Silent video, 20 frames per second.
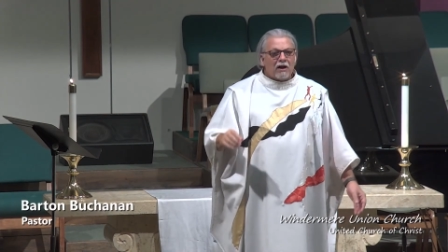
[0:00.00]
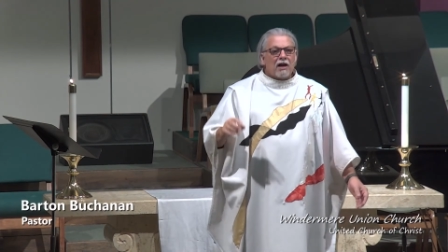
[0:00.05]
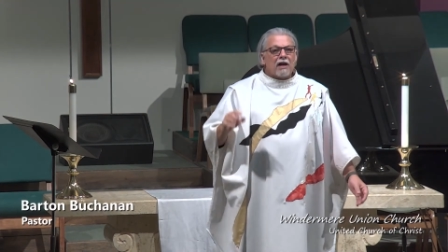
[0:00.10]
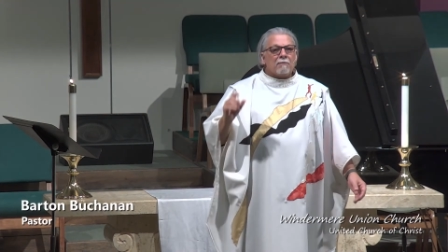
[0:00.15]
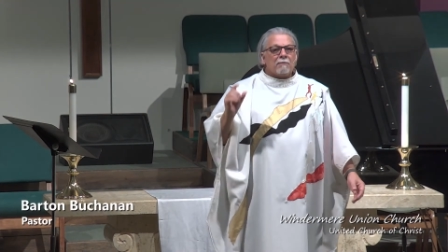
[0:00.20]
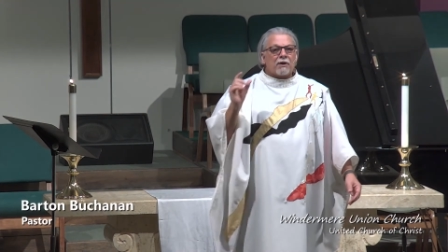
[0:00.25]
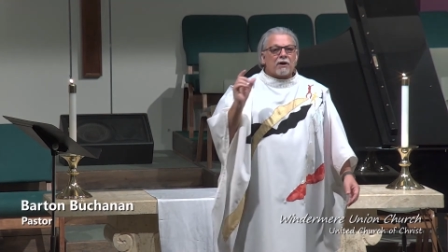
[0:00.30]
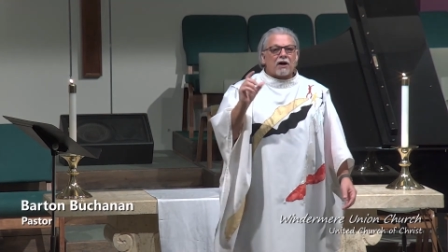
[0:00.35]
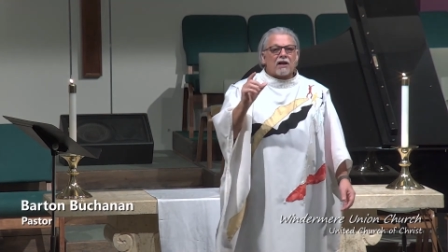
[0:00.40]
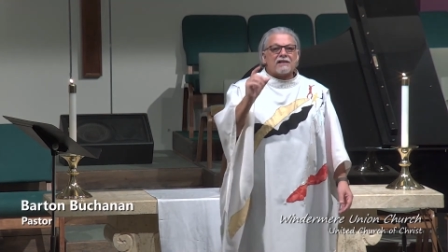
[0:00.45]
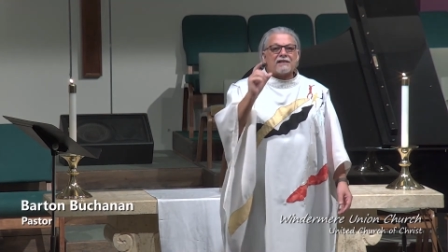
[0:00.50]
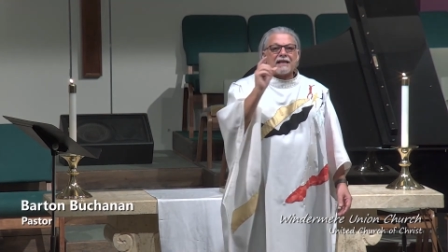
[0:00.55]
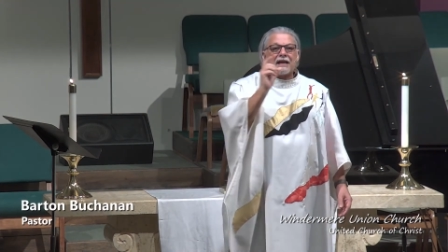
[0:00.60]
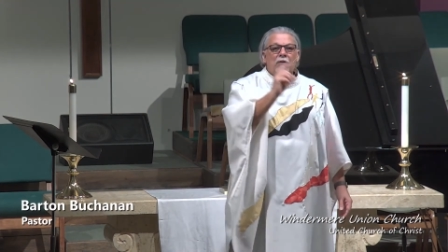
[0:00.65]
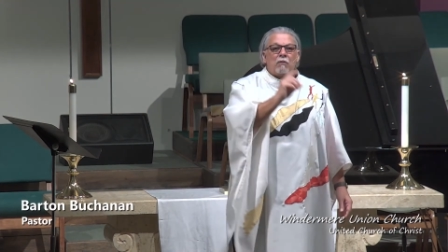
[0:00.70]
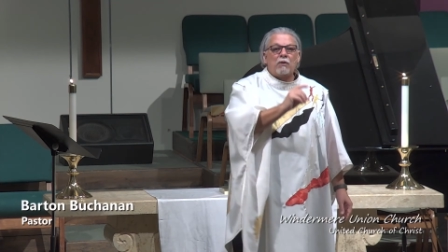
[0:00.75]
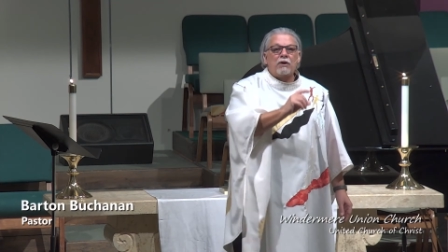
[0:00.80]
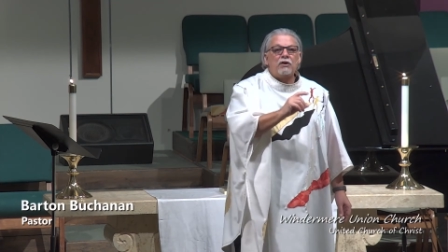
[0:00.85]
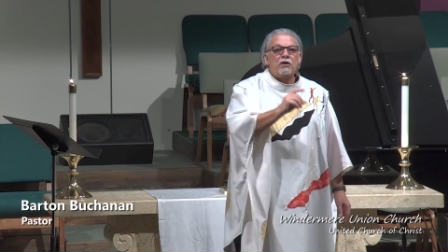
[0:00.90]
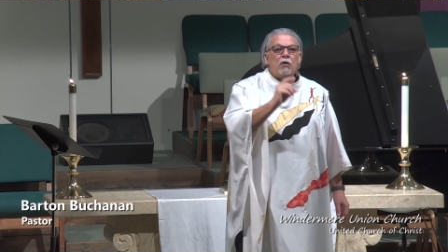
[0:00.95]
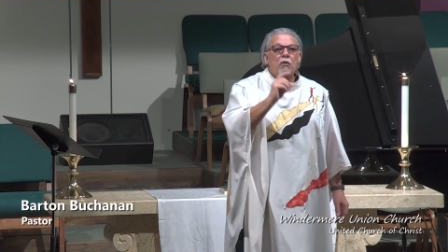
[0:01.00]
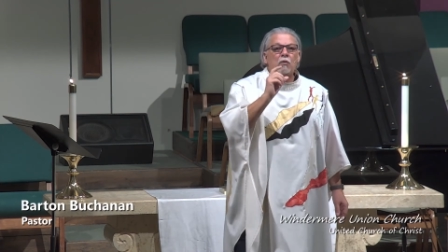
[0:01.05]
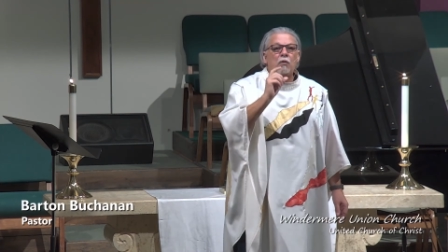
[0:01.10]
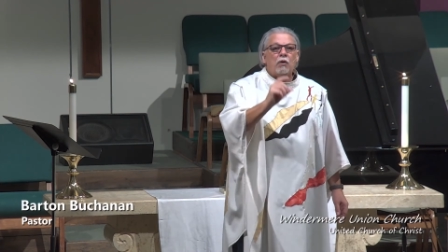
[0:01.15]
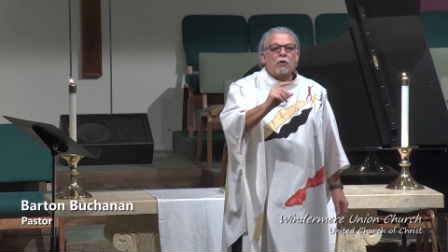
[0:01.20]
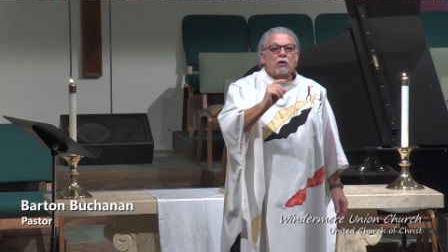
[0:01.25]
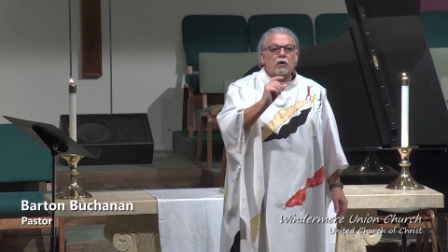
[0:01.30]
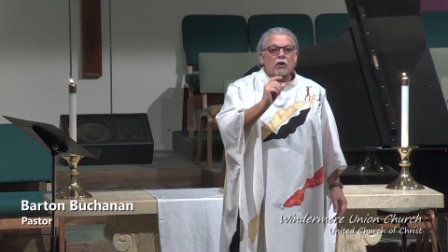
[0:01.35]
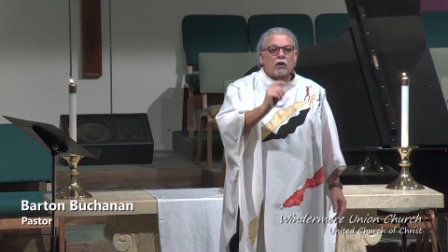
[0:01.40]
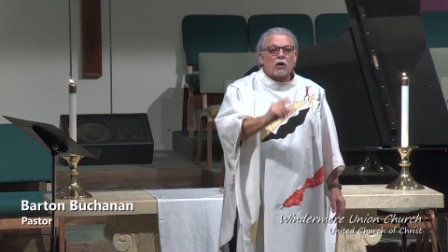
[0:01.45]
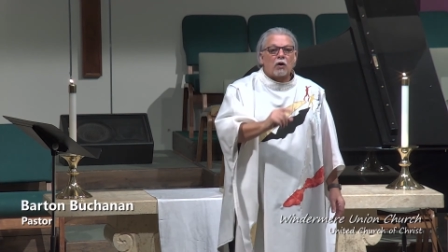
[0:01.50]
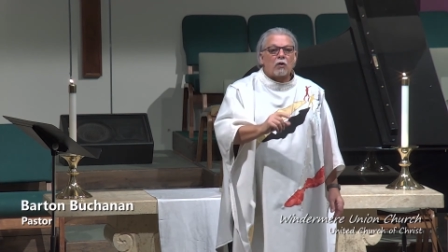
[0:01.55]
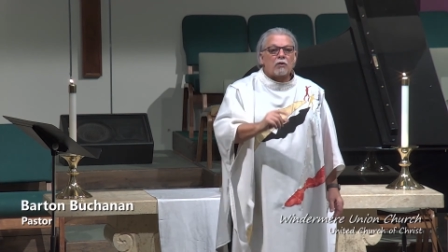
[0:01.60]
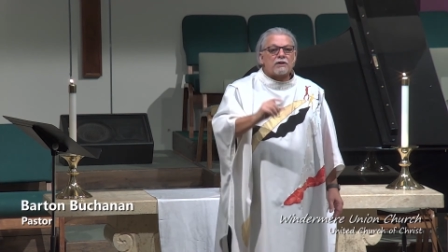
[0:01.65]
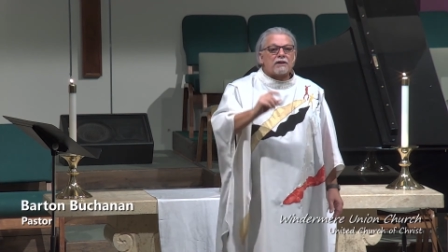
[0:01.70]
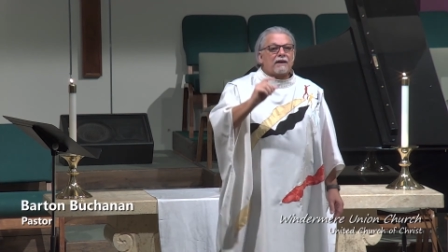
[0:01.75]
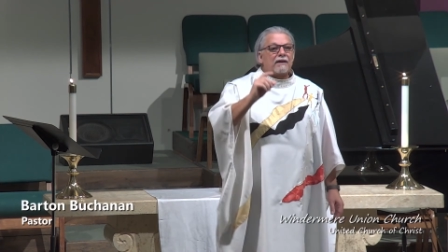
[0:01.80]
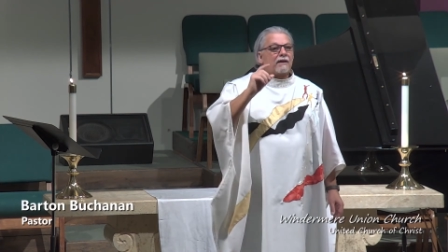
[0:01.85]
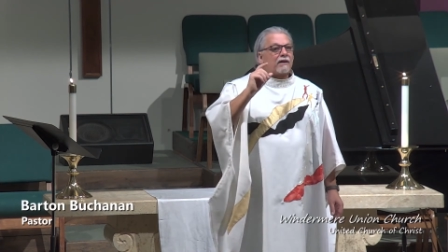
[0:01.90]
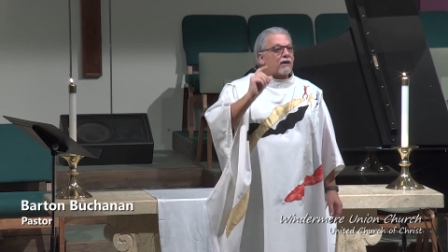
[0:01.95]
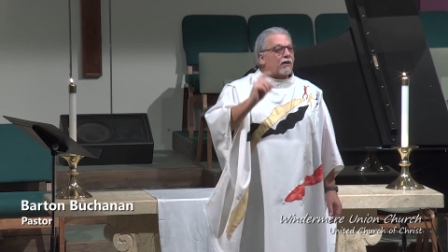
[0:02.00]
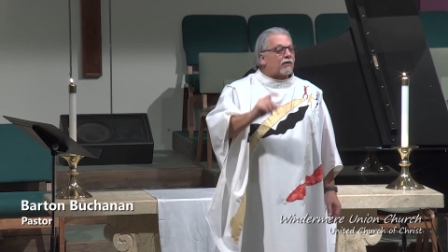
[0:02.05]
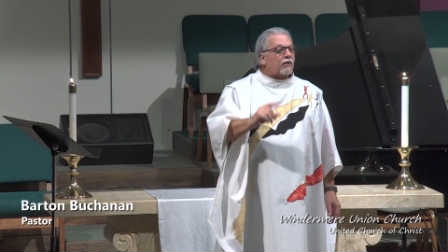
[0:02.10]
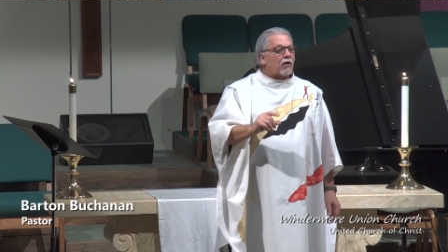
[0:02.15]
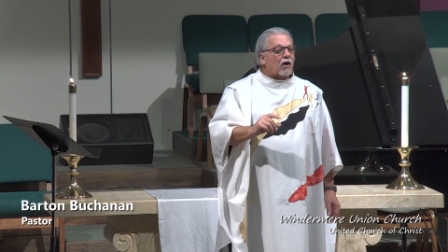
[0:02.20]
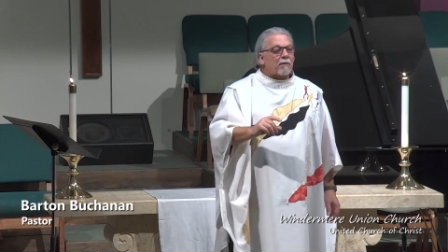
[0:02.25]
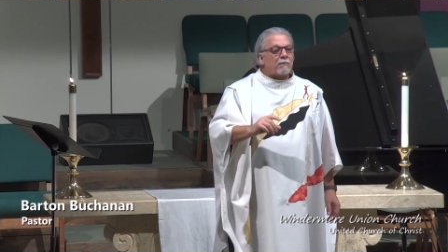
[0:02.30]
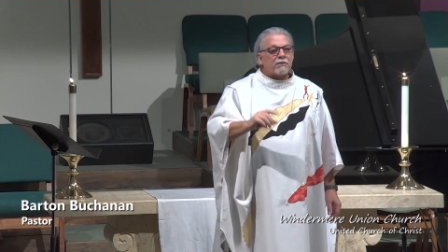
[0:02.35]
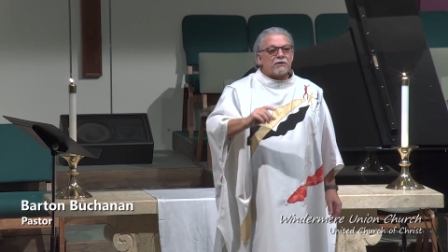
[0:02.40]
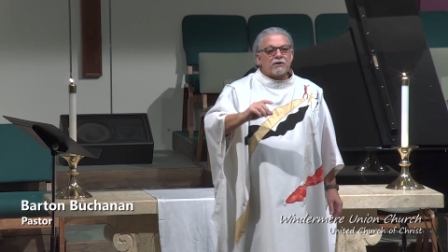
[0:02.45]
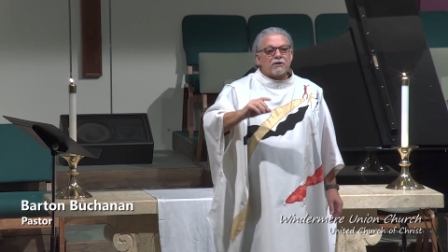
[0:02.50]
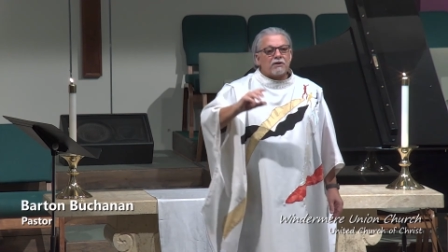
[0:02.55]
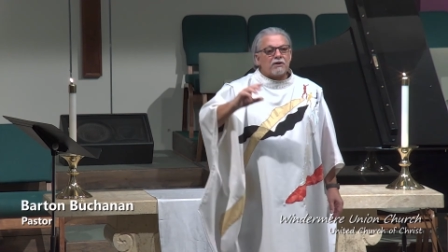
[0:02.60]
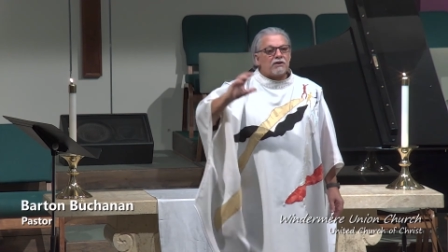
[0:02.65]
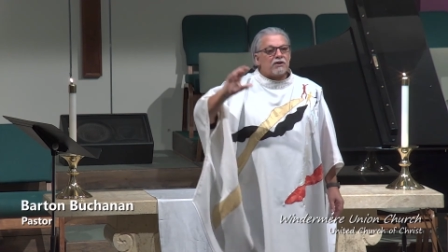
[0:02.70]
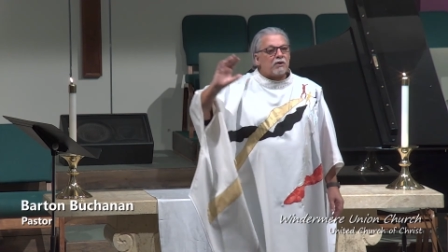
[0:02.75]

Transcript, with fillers: because that window will close and another opportunity,